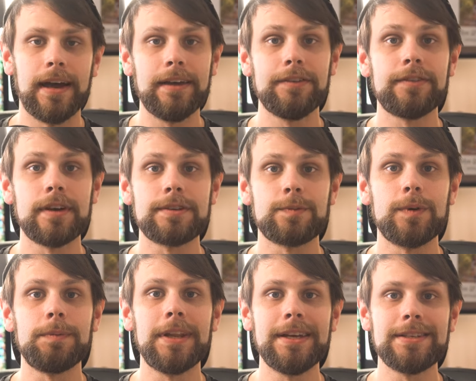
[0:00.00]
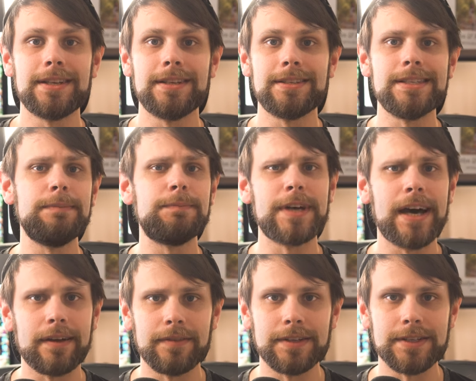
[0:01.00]
As such, we'll plan to deep
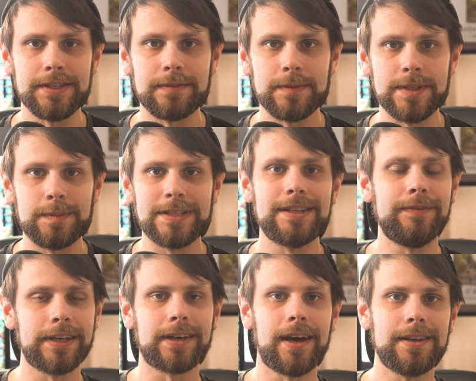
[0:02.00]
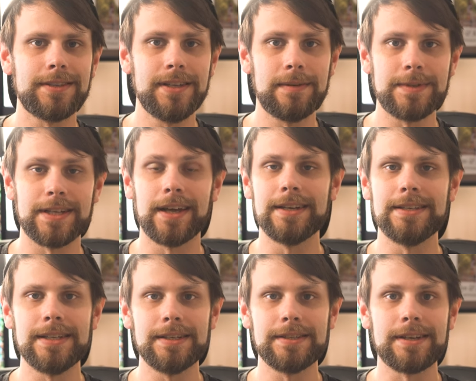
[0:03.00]
dive into some specific concepts and
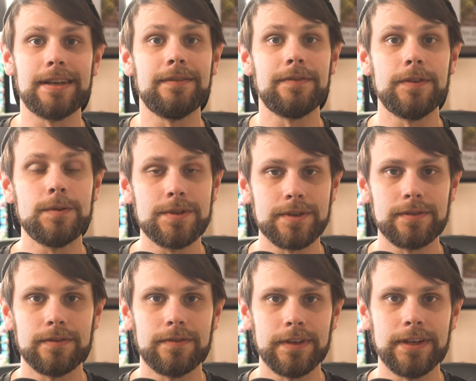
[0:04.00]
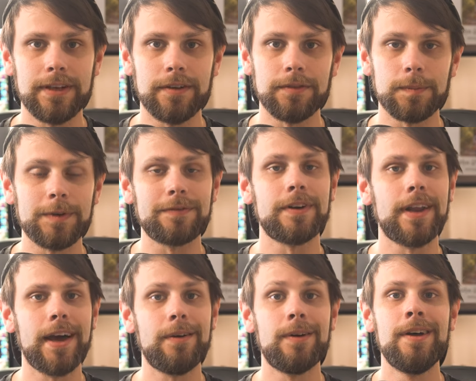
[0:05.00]
ideas in future videos, but for
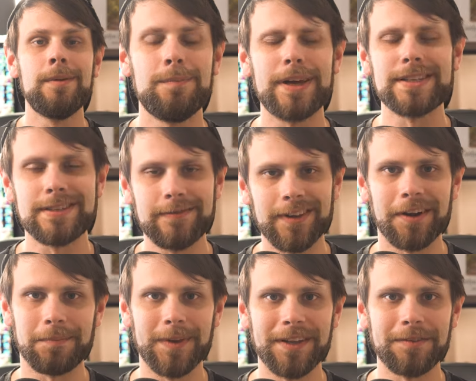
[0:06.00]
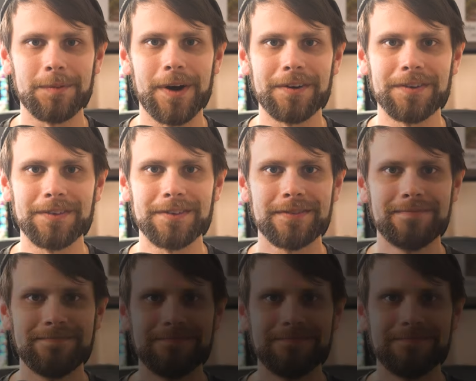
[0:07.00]
now, best of luck, Planeswalkers.